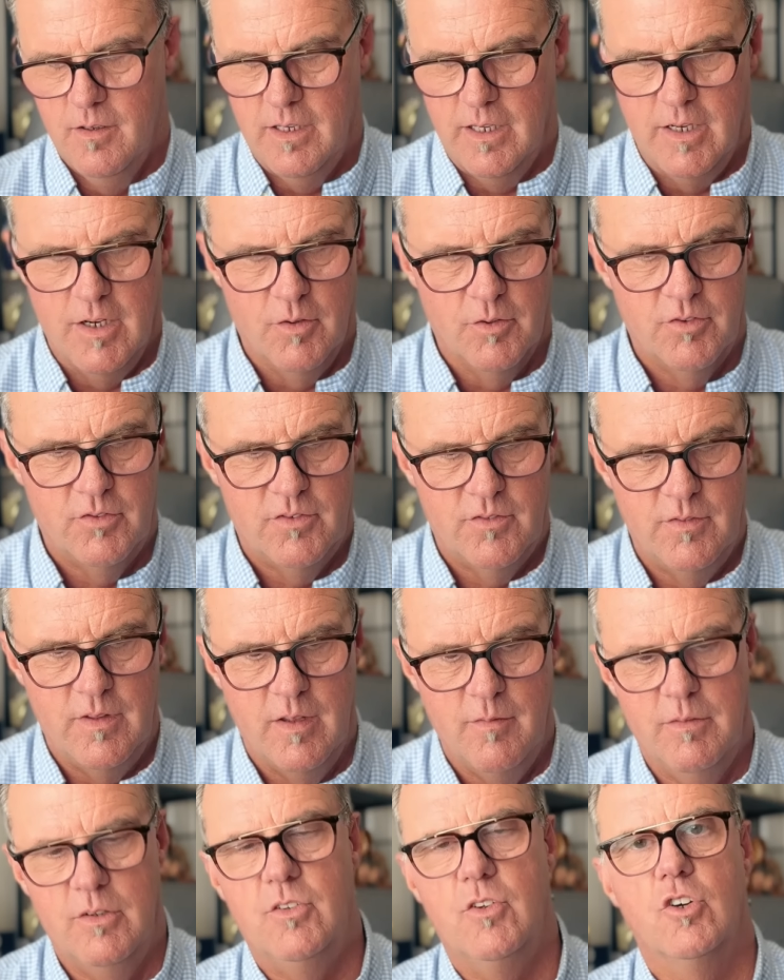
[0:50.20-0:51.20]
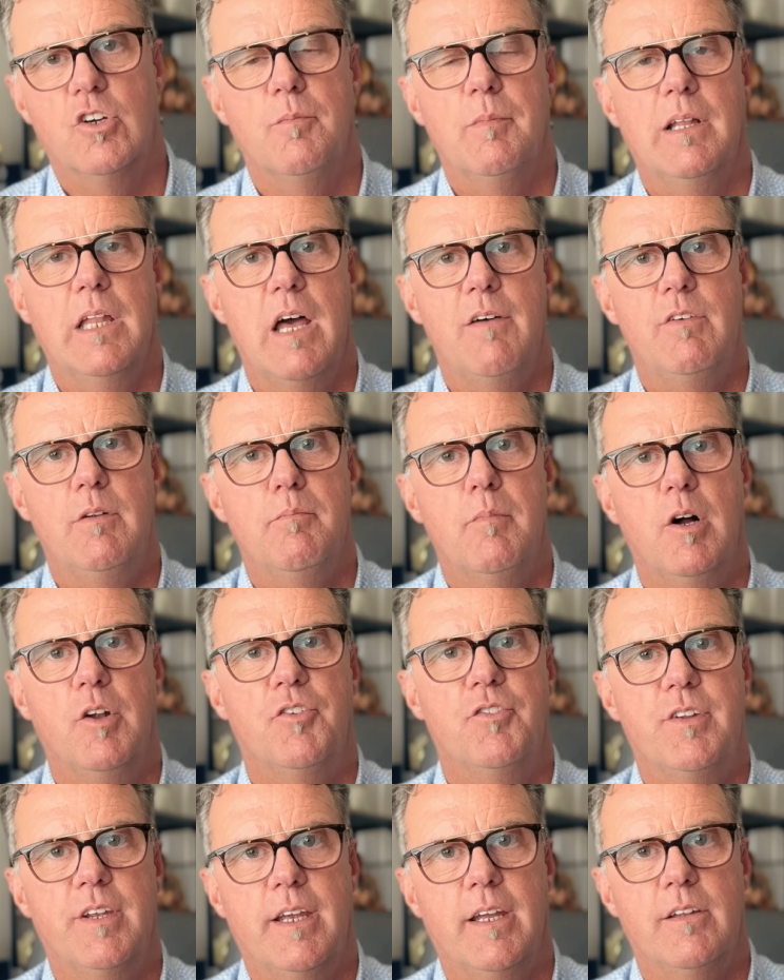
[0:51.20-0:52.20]
you know, they took them 11
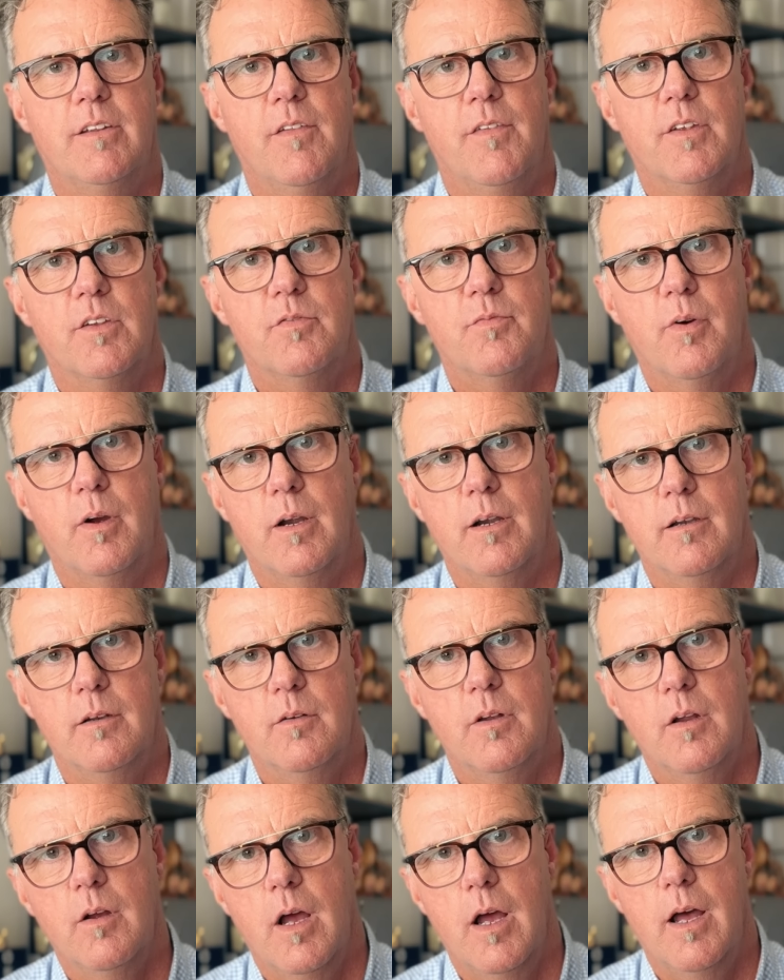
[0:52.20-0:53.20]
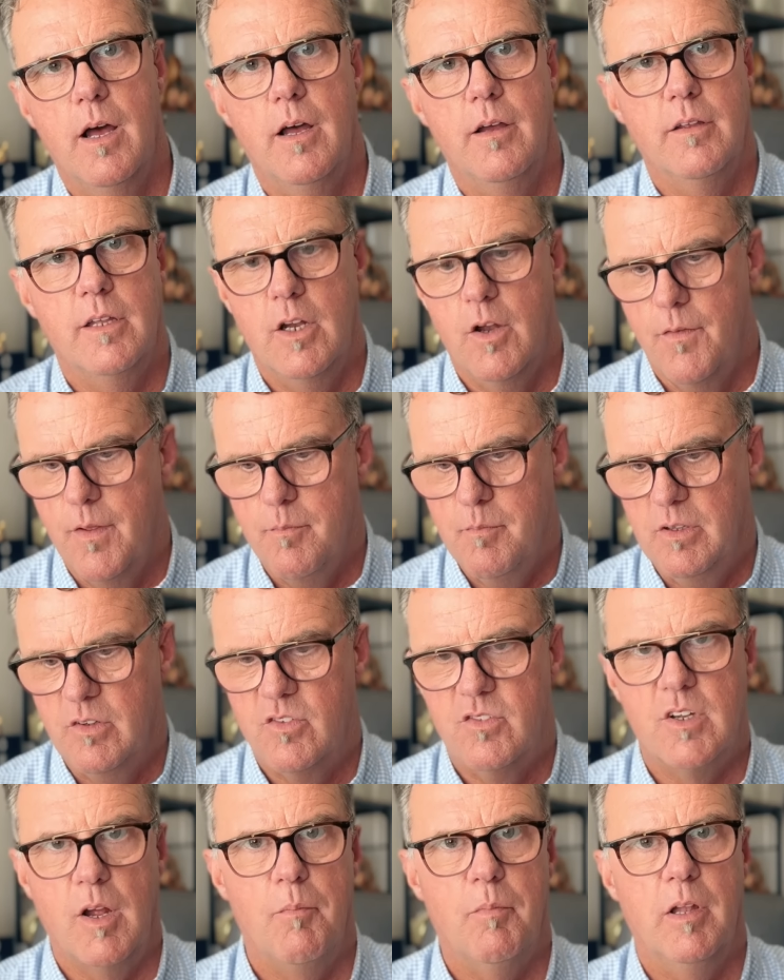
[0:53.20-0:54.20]
months to get to this part. Uh, you know, they've
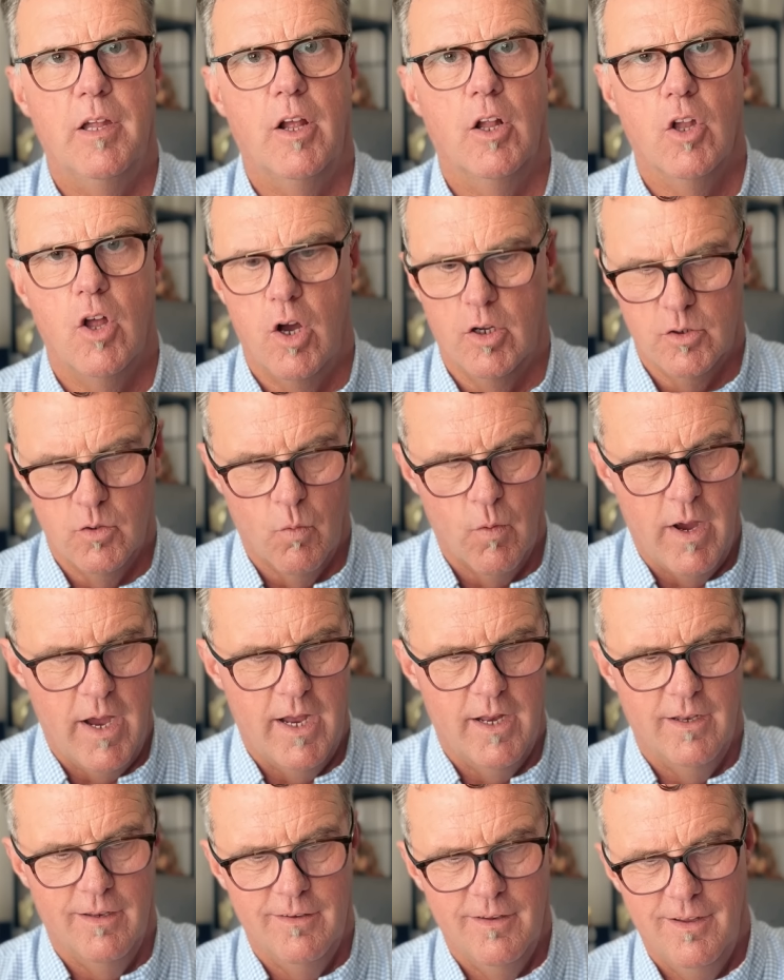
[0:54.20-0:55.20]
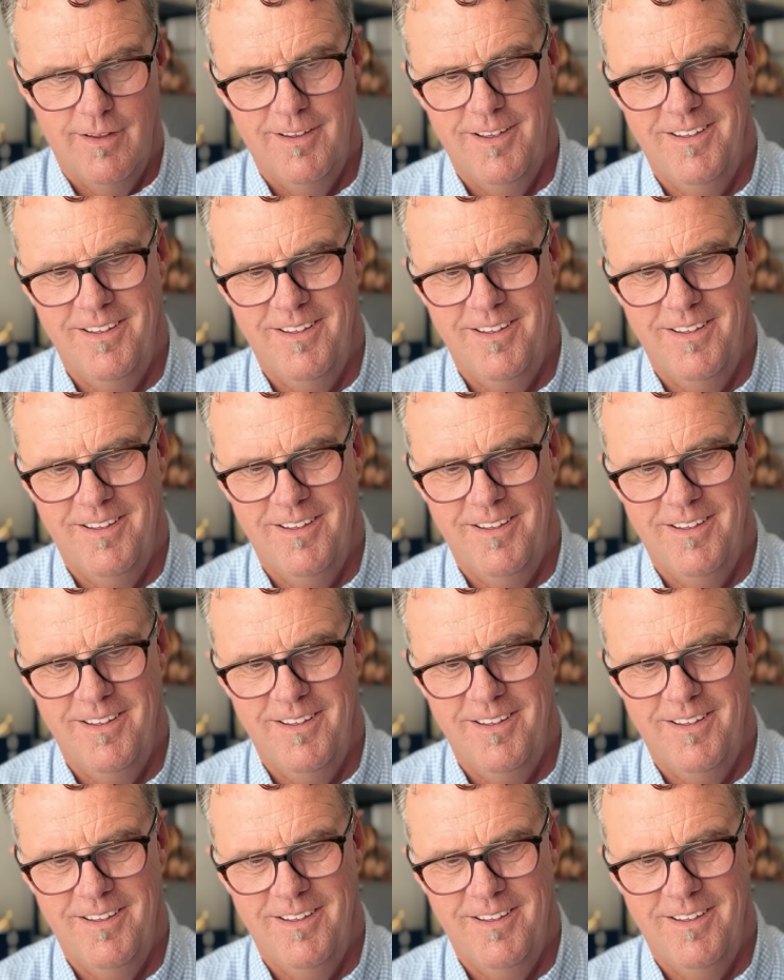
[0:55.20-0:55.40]
been stumbling along the way, and